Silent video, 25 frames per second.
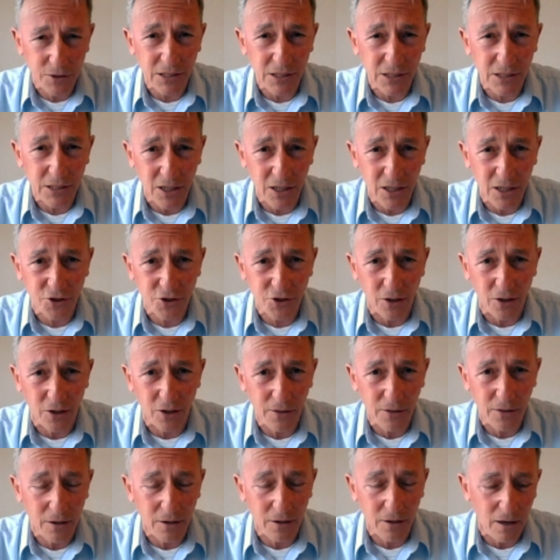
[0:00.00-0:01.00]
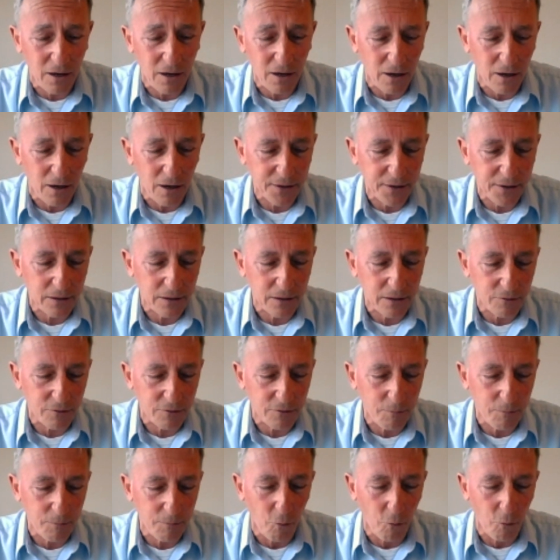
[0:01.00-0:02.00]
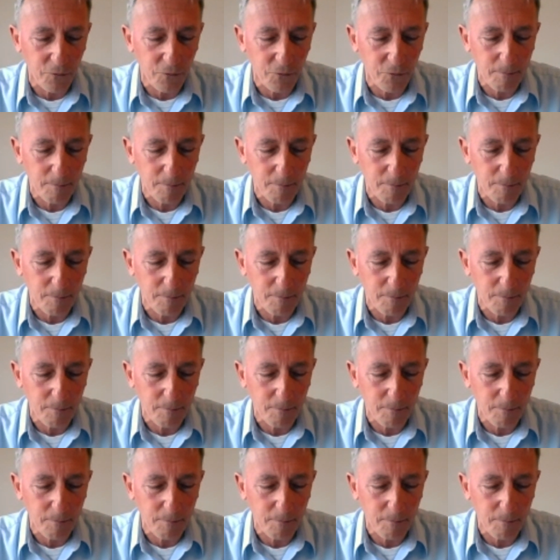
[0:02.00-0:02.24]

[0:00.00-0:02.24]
to touch on that I think are important.